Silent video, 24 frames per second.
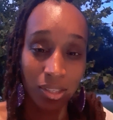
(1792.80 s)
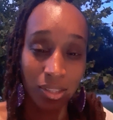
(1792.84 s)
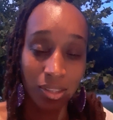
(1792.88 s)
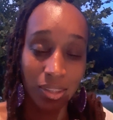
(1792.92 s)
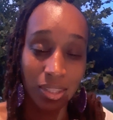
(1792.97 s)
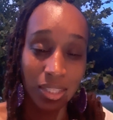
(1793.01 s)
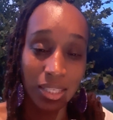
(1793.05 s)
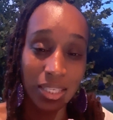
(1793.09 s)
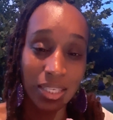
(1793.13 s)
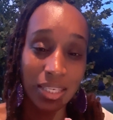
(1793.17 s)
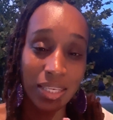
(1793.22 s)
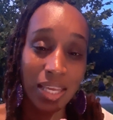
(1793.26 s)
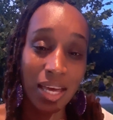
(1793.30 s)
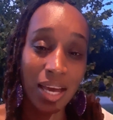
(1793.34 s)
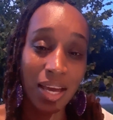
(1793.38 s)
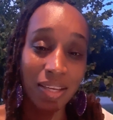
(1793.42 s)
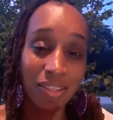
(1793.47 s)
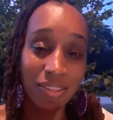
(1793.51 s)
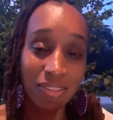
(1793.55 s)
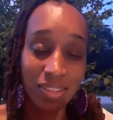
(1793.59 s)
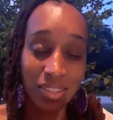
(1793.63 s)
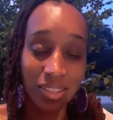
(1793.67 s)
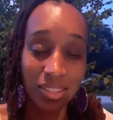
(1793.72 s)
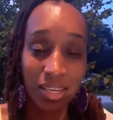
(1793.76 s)
the
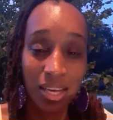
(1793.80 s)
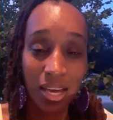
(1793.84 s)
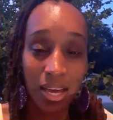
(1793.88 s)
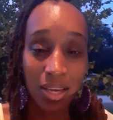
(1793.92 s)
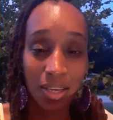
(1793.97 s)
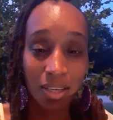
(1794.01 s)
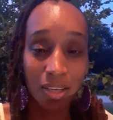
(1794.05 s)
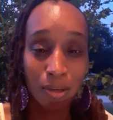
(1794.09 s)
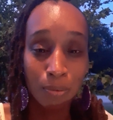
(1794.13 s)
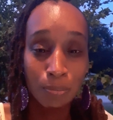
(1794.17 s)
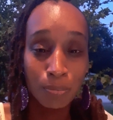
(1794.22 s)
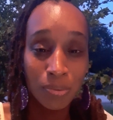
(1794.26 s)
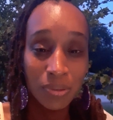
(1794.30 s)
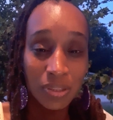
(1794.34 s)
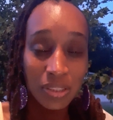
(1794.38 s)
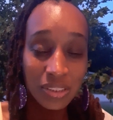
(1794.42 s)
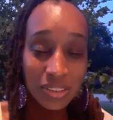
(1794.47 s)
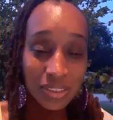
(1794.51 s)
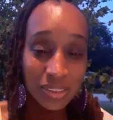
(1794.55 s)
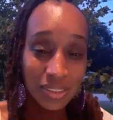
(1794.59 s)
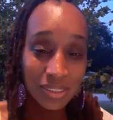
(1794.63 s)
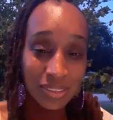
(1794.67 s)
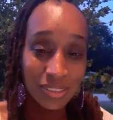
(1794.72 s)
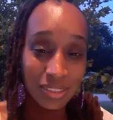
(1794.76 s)
9 to 9
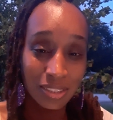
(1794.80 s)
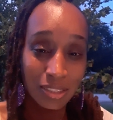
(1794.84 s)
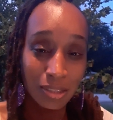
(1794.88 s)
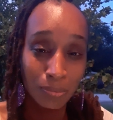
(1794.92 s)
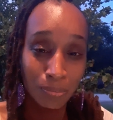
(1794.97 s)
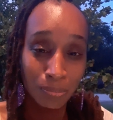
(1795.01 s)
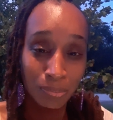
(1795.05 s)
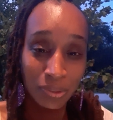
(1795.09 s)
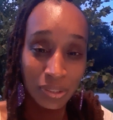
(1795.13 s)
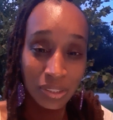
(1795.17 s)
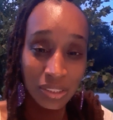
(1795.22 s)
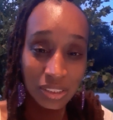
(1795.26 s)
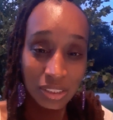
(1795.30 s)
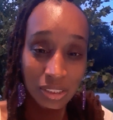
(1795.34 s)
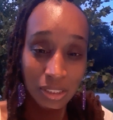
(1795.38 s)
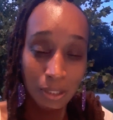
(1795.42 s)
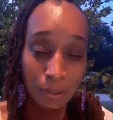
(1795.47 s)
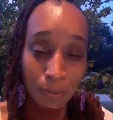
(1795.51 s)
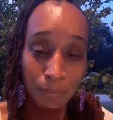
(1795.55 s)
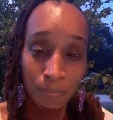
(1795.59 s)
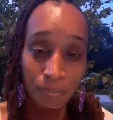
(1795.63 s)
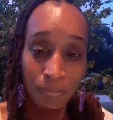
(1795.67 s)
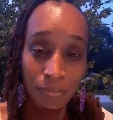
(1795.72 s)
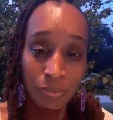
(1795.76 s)
completion to
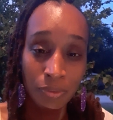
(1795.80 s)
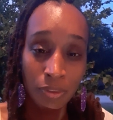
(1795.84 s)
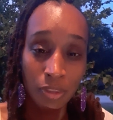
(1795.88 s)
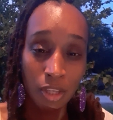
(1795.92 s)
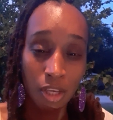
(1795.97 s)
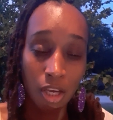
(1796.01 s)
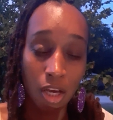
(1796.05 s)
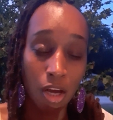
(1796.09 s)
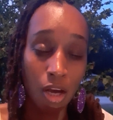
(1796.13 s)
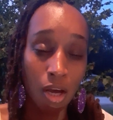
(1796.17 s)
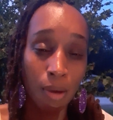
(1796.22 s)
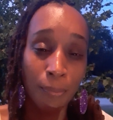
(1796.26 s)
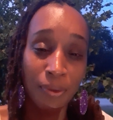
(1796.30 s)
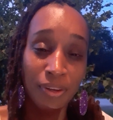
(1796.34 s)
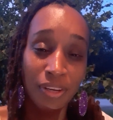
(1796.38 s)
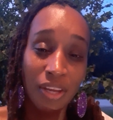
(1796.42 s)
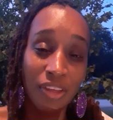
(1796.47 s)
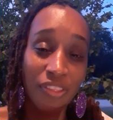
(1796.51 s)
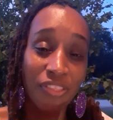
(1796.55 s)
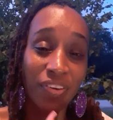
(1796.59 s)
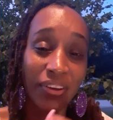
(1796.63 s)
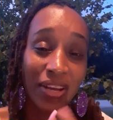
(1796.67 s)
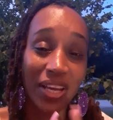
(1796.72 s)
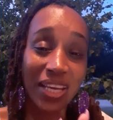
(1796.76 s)
completion,
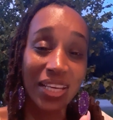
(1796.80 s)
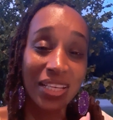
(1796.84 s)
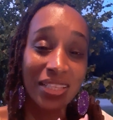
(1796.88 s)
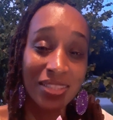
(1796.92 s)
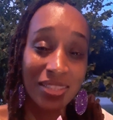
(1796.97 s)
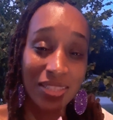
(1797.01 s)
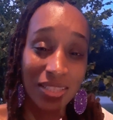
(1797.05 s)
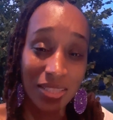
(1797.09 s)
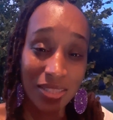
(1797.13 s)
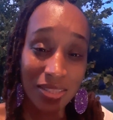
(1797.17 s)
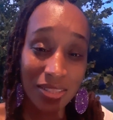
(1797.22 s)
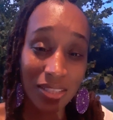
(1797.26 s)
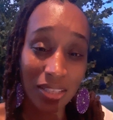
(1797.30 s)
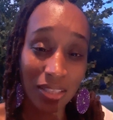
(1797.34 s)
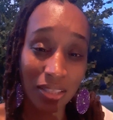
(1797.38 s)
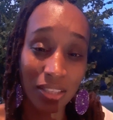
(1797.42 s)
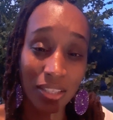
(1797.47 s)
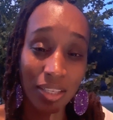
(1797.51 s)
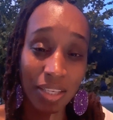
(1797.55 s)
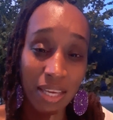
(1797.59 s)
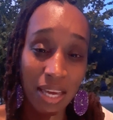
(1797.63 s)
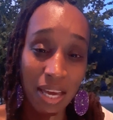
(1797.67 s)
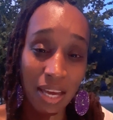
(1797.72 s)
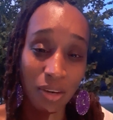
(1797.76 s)
Another 18 to
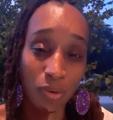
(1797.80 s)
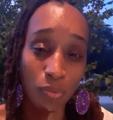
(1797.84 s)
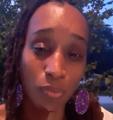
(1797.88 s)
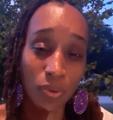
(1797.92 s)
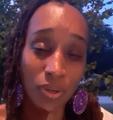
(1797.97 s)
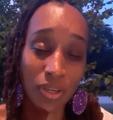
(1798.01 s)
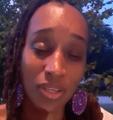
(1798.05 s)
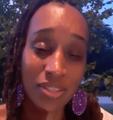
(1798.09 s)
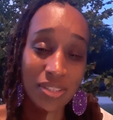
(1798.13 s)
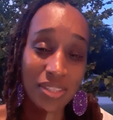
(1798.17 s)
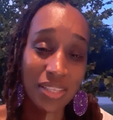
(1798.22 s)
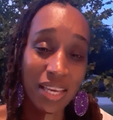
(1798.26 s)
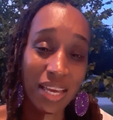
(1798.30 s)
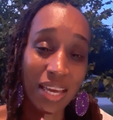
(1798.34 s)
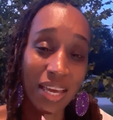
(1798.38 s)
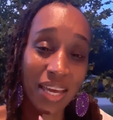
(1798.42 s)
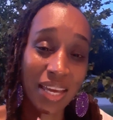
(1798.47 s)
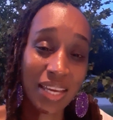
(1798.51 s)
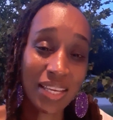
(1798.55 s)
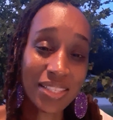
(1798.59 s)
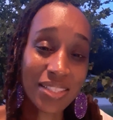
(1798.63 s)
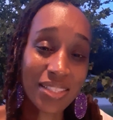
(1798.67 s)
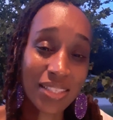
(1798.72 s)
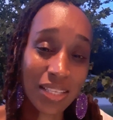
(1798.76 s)
look at was
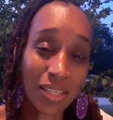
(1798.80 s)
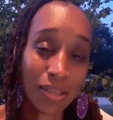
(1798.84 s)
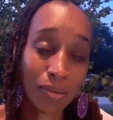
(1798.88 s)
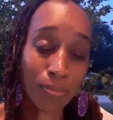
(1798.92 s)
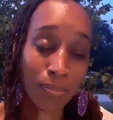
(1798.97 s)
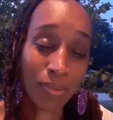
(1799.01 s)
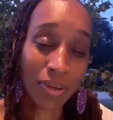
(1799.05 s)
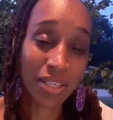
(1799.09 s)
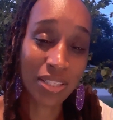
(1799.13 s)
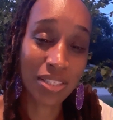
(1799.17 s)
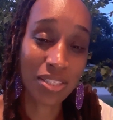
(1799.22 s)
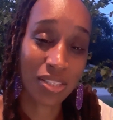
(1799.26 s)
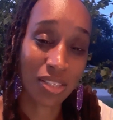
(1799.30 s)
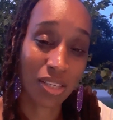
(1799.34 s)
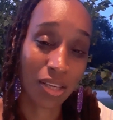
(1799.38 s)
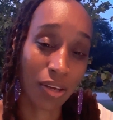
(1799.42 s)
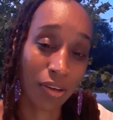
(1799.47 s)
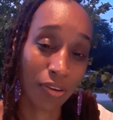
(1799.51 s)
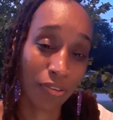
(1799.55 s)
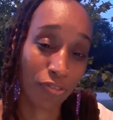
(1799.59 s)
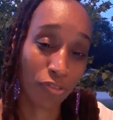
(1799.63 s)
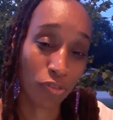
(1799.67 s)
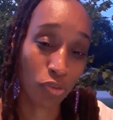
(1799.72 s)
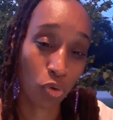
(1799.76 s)
18 months
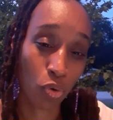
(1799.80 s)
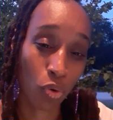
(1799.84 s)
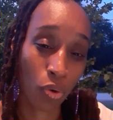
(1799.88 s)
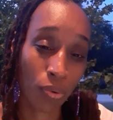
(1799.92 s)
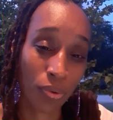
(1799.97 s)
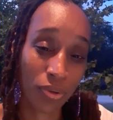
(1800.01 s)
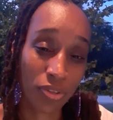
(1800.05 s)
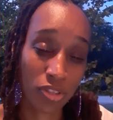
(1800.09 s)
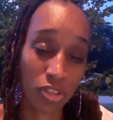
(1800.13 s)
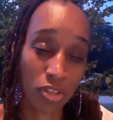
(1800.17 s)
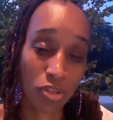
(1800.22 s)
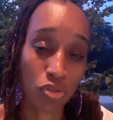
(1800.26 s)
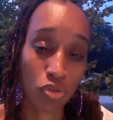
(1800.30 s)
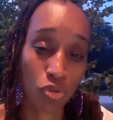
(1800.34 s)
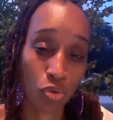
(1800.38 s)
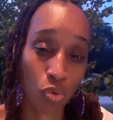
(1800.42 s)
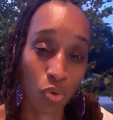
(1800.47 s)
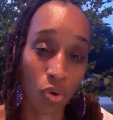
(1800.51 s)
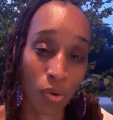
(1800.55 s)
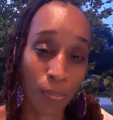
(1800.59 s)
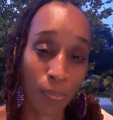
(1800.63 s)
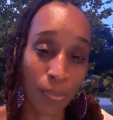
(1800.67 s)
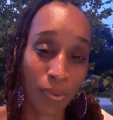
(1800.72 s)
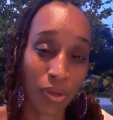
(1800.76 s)
of Taurus and
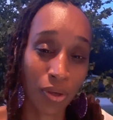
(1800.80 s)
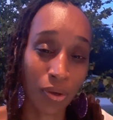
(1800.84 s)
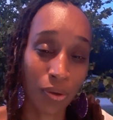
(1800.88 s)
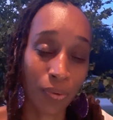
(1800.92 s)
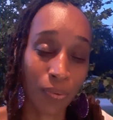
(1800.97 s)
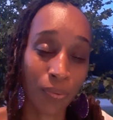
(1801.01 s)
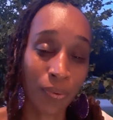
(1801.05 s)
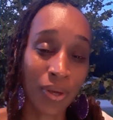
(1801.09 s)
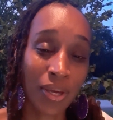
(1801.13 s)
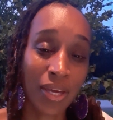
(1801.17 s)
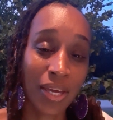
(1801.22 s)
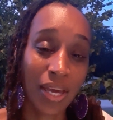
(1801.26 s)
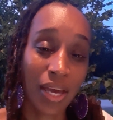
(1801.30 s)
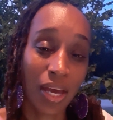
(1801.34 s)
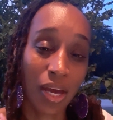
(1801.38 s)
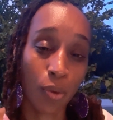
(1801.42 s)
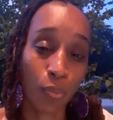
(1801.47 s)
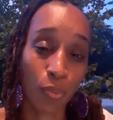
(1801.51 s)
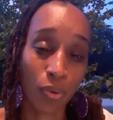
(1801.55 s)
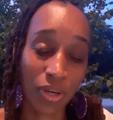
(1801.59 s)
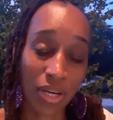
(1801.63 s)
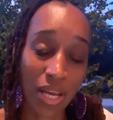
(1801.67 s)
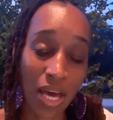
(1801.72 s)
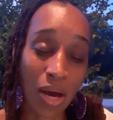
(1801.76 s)
Scorpio,
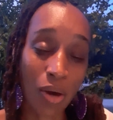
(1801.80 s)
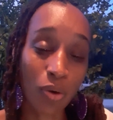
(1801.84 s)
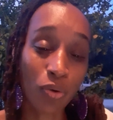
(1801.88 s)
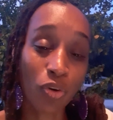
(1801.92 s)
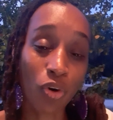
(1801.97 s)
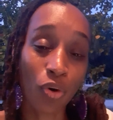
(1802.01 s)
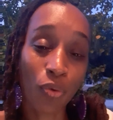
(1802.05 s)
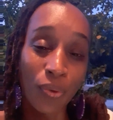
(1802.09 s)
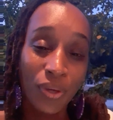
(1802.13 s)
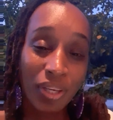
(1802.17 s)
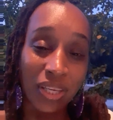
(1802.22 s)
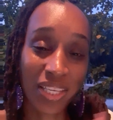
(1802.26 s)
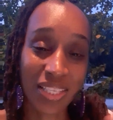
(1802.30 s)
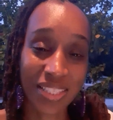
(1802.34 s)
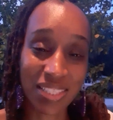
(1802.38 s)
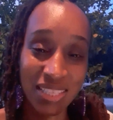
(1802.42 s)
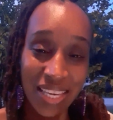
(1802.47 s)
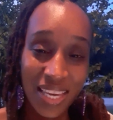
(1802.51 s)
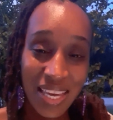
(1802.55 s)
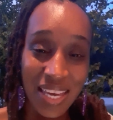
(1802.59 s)
and we're now going into